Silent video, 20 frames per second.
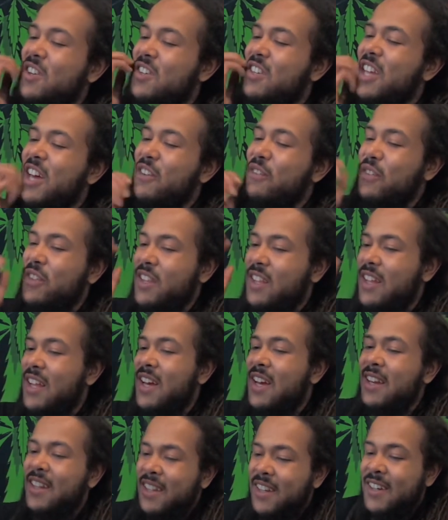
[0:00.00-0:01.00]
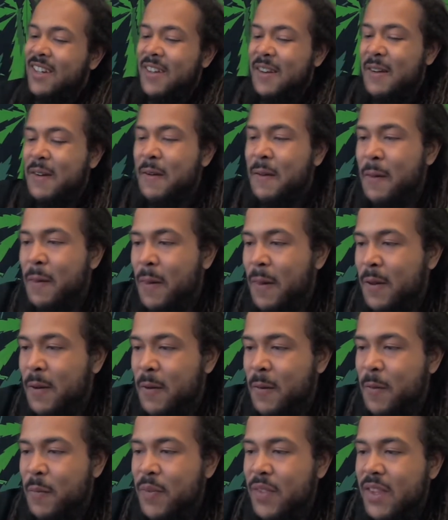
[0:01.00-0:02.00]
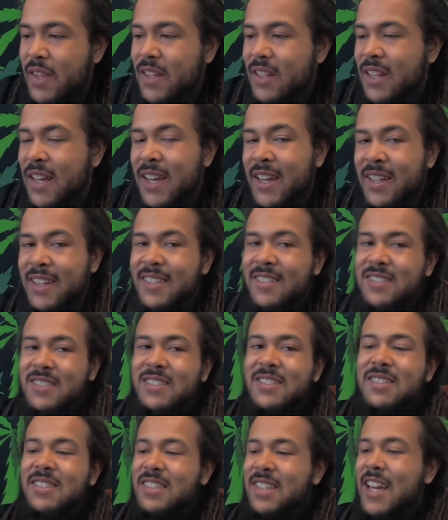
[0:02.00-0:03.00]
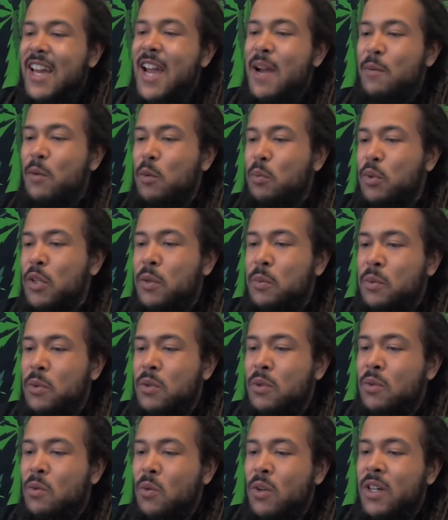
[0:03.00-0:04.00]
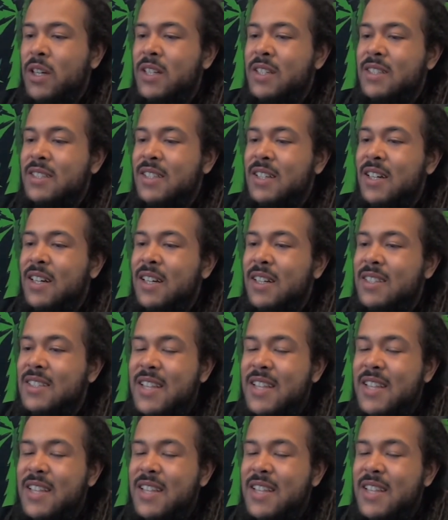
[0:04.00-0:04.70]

are definitely like like camera people. Whereas uh